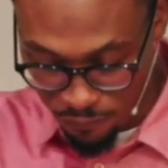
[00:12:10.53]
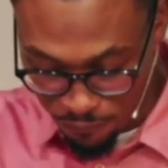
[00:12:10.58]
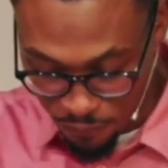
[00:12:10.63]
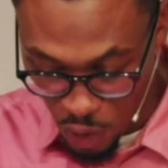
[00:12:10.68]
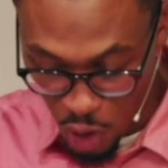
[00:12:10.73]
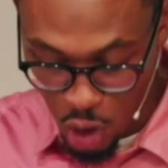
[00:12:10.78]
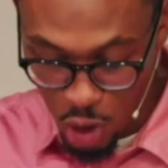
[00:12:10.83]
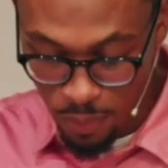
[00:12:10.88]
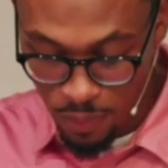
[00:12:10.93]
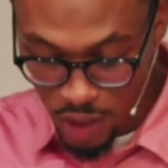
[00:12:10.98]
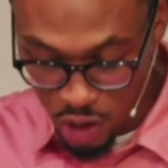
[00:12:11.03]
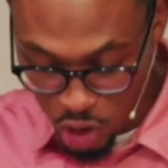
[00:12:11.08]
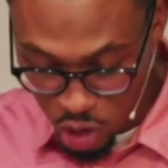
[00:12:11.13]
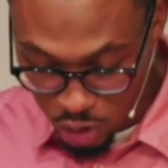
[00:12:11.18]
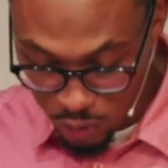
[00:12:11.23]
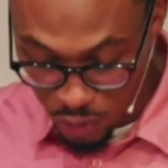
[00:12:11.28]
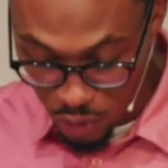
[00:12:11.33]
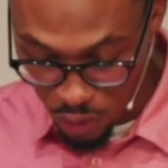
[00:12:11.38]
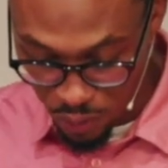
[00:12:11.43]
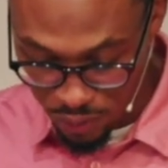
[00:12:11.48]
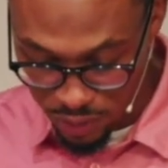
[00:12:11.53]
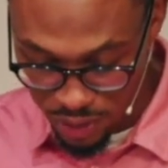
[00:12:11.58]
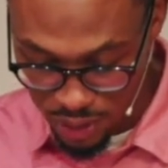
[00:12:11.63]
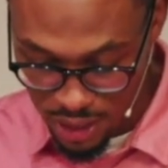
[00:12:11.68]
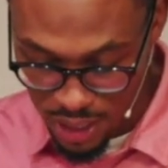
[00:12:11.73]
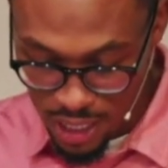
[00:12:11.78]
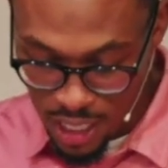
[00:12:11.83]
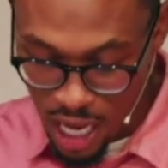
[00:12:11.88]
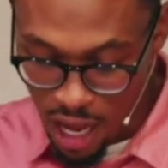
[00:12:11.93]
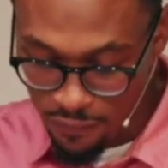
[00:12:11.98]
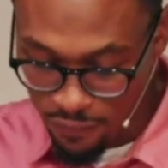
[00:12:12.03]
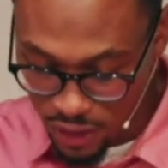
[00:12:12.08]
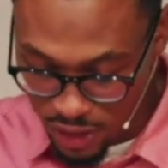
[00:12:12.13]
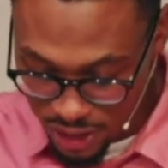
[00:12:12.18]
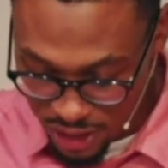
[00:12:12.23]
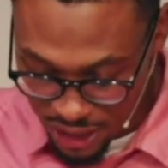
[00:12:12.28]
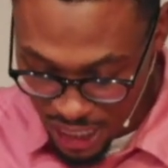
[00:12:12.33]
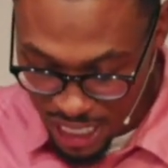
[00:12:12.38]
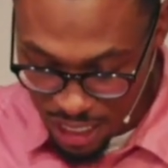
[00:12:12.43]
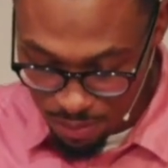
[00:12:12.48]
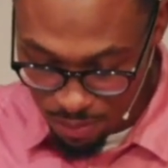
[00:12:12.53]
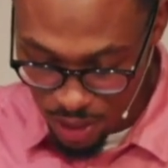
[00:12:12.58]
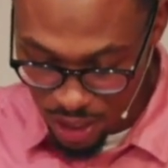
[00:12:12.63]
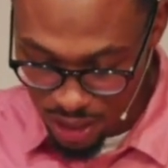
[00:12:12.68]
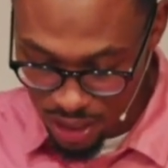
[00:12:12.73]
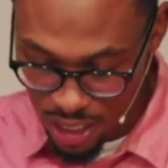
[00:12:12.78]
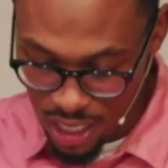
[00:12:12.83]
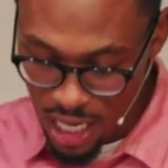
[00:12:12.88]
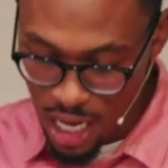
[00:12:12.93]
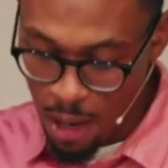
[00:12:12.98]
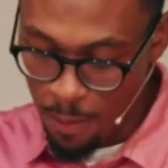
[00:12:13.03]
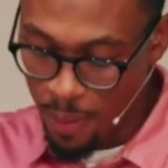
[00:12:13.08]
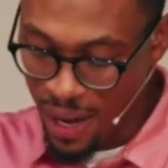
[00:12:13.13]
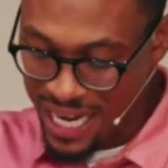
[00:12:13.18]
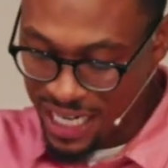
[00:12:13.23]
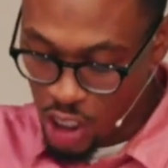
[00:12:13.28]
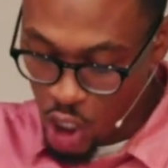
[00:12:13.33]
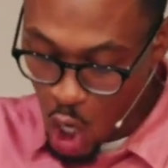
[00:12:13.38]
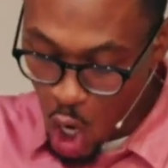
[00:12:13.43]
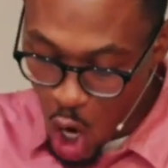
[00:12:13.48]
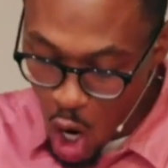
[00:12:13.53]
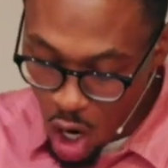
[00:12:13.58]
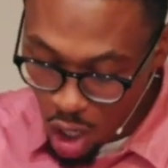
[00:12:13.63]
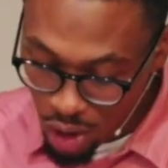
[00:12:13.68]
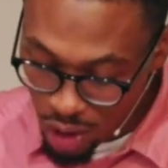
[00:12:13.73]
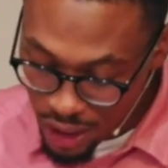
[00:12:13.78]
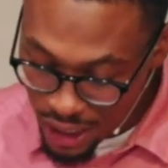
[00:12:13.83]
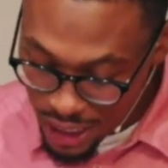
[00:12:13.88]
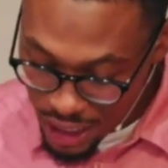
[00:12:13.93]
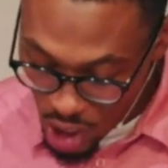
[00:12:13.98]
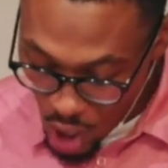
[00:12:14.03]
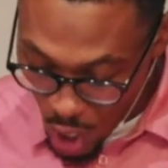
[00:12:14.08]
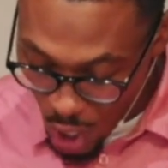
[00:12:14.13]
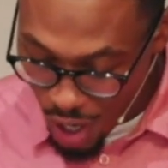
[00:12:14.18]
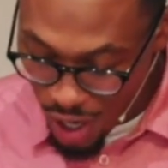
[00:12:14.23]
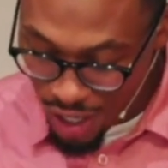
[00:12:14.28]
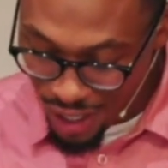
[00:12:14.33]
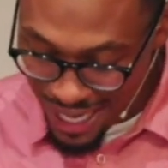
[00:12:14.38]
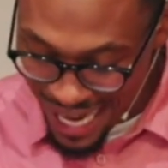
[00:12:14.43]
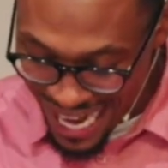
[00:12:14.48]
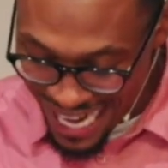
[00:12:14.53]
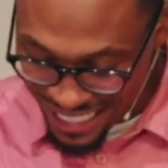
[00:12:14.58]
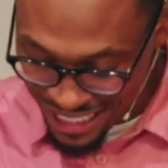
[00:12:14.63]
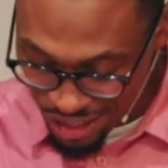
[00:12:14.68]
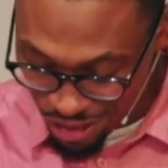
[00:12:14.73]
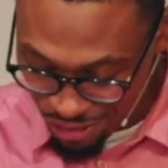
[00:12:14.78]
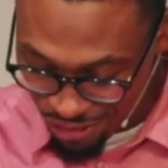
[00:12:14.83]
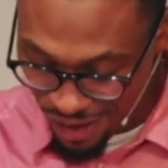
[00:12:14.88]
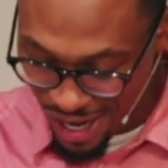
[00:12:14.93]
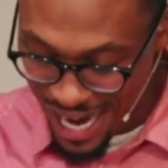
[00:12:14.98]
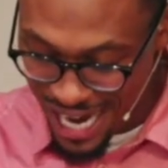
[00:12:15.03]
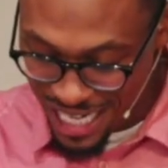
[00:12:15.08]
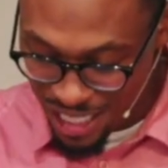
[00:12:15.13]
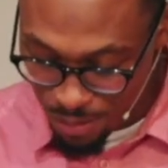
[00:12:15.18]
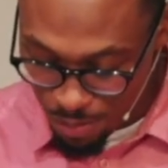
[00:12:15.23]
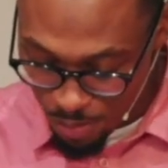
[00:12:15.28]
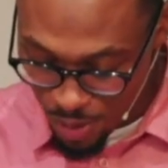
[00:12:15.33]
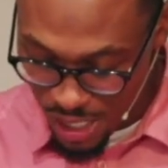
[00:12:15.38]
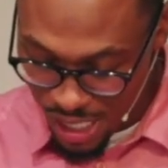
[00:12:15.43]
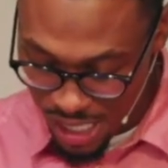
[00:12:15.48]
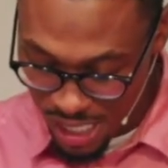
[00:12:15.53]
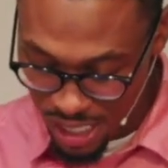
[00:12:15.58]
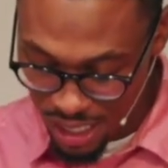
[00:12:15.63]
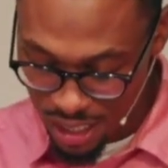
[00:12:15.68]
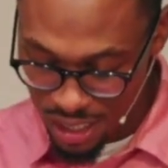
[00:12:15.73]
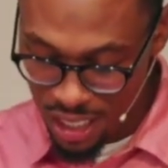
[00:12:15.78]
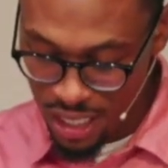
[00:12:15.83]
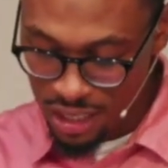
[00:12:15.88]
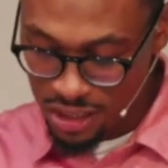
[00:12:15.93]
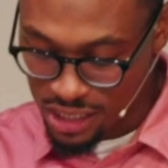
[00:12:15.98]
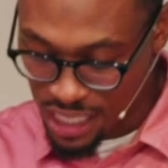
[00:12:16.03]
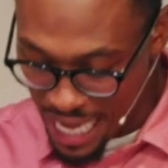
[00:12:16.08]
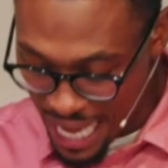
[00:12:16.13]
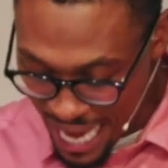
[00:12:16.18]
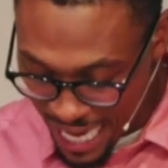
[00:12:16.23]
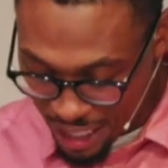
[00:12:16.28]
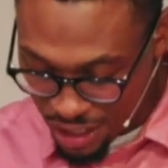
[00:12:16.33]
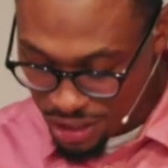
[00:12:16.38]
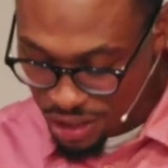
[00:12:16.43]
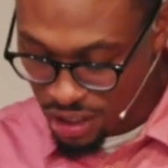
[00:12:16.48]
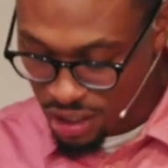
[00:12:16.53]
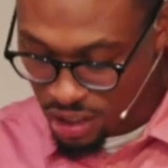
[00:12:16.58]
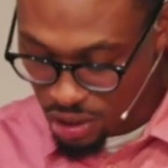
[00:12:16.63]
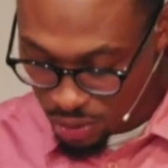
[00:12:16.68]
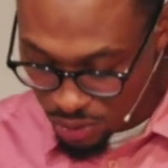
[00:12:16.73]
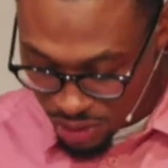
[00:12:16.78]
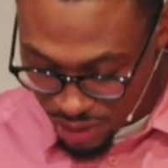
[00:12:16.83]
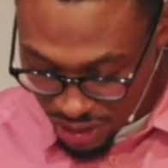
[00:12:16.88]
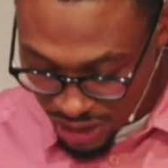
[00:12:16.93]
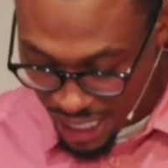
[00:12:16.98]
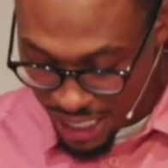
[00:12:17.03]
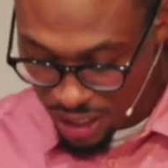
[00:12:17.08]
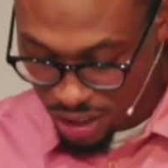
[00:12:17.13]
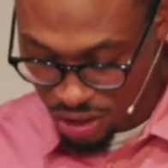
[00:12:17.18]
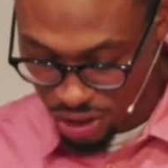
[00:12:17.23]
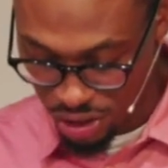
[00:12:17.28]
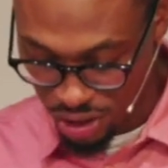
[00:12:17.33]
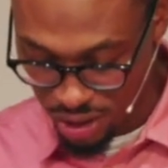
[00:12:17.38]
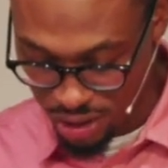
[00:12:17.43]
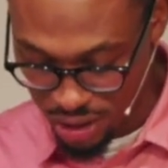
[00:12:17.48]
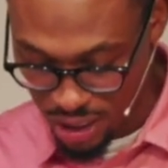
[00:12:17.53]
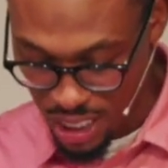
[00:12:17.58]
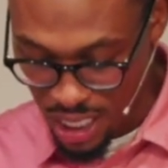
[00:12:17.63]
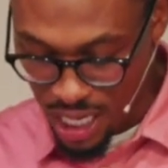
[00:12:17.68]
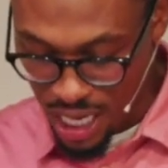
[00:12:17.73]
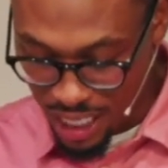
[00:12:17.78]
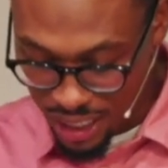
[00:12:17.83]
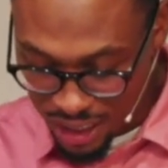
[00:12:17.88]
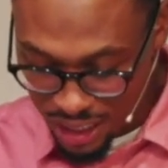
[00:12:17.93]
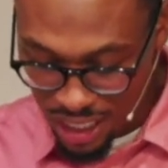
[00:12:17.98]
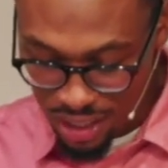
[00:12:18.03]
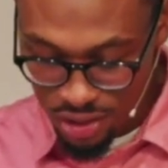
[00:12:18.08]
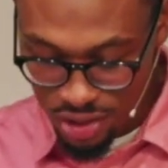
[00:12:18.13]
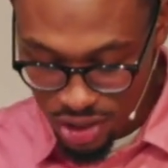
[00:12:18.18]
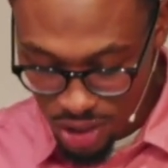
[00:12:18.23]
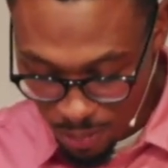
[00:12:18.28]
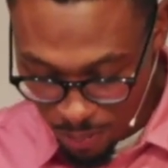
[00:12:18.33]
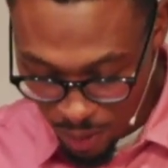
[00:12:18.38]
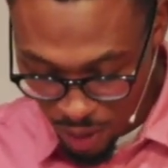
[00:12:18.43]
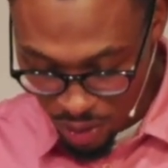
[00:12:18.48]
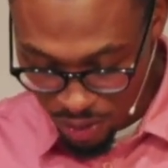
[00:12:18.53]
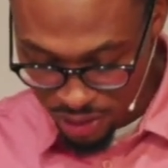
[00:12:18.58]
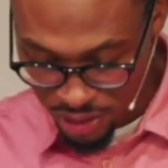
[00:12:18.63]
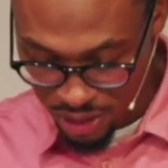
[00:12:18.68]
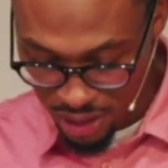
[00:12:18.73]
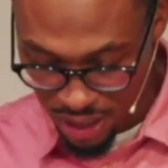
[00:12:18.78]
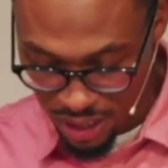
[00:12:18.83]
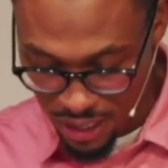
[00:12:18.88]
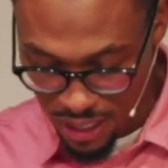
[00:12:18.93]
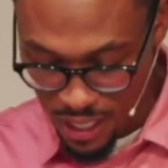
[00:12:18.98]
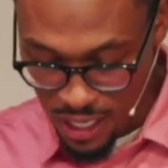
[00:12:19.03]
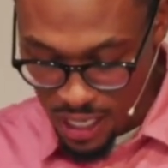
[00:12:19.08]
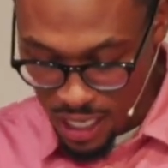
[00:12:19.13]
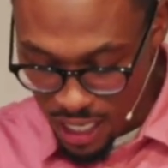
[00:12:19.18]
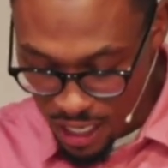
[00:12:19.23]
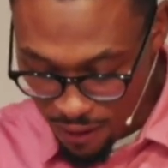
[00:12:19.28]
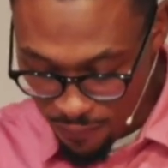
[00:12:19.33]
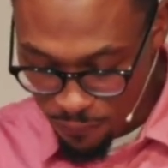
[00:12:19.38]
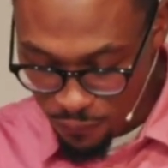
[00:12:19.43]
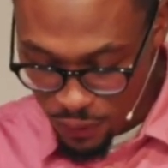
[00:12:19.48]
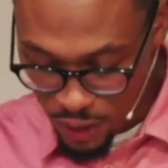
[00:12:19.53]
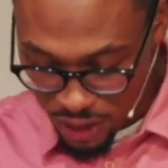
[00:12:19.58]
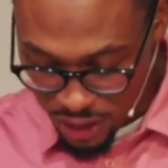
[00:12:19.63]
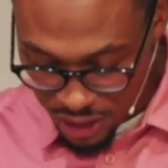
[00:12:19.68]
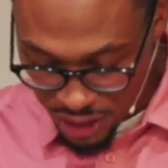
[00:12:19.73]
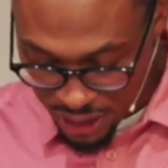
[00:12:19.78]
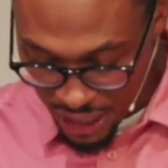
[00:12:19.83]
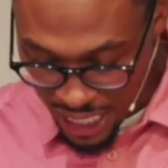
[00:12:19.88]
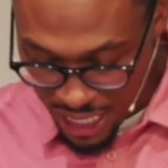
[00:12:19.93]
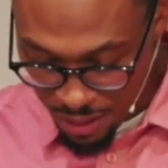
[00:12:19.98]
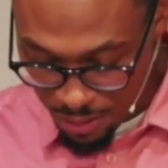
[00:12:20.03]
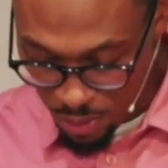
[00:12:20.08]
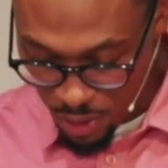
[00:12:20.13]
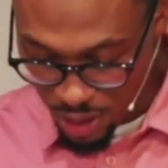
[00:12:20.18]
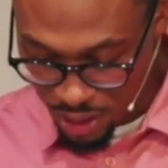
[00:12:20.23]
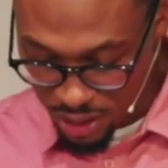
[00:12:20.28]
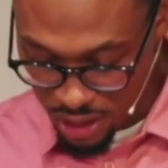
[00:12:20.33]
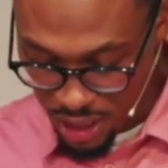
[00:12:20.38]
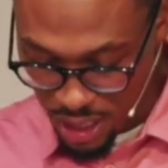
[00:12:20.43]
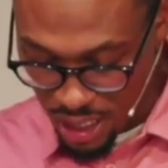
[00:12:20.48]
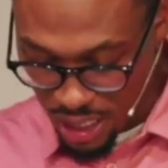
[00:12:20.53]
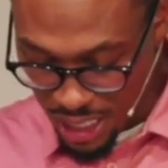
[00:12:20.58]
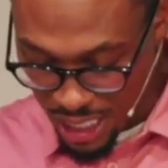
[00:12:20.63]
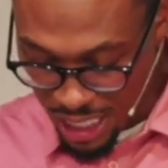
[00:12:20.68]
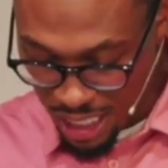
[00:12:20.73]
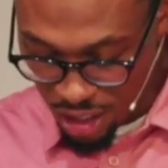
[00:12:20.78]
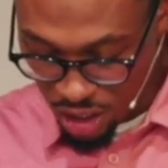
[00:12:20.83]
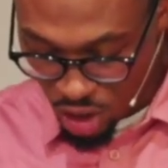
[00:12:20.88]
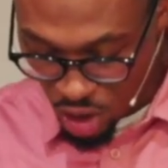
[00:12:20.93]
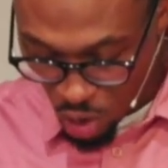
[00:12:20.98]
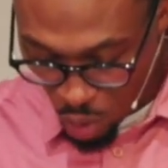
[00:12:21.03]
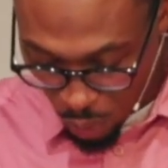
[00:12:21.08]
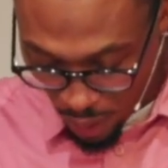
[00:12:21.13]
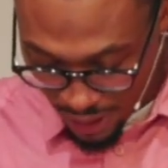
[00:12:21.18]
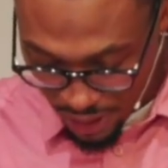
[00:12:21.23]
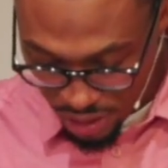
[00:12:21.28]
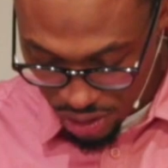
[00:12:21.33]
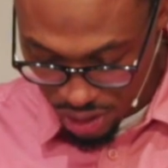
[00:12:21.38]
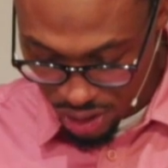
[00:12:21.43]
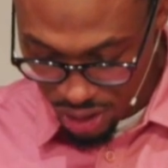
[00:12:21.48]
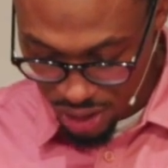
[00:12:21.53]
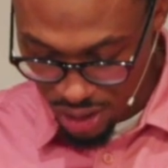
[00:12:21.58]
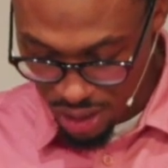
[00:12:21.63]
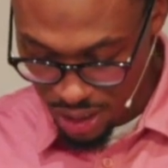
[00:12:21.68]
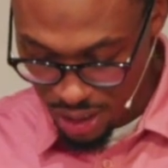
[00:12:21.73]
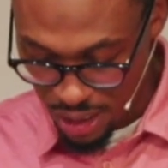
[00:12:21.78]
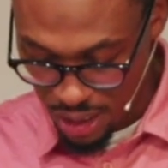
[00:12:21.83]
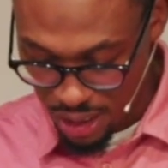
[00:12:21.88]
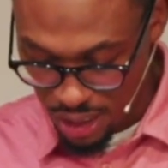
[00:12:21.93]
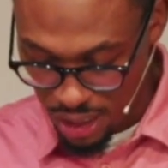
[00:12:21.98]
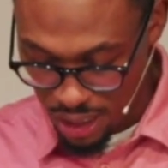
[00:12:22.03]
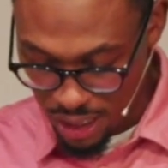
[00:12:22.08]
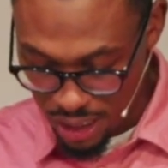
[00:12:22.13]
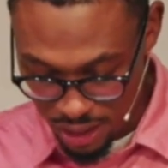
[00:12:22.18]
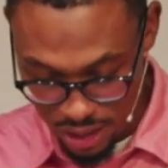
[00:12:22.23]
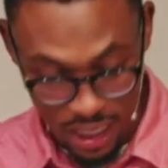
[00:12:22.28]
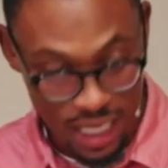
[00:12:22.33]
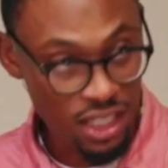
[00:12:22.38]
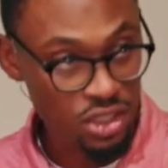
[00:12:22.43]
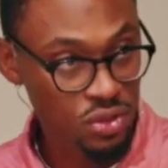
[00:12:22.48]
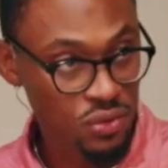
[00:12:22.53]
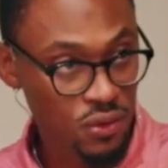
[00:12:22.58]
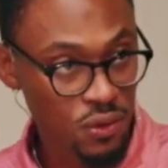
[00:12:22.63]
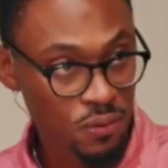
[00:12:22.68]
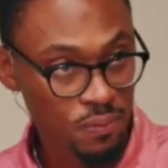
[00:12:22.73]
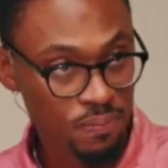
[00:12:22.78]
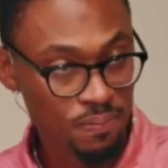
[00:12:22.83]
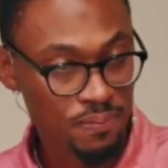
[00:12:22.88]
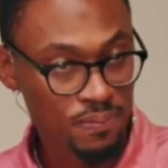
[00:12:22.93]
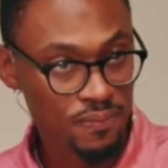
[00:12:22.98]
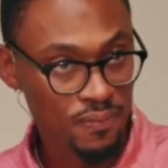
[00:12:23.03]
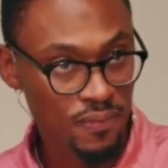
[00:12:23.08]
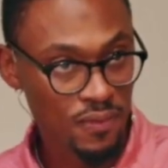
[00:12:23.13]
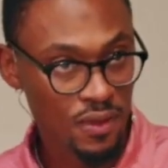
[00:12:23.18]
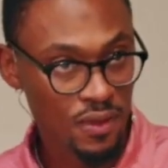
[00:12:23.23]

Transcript: To affirm the truth of a statement by calling on a divine being to execute sanctions against a person if the statement in question is not true.